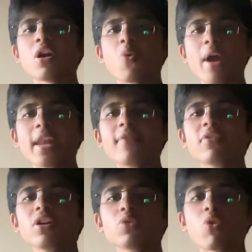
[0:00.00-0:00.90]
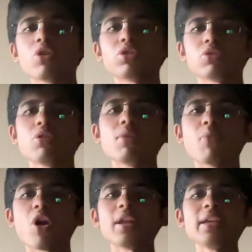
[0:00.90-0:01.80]
whenever you want to throw a
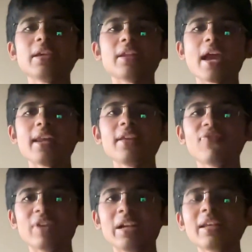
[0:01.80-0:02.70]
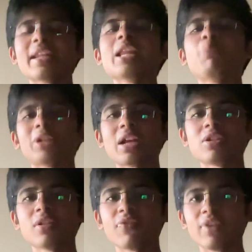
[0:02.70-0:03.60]
body in any field, in any
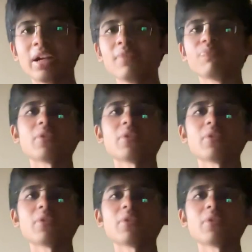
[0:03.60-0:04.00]
potential field,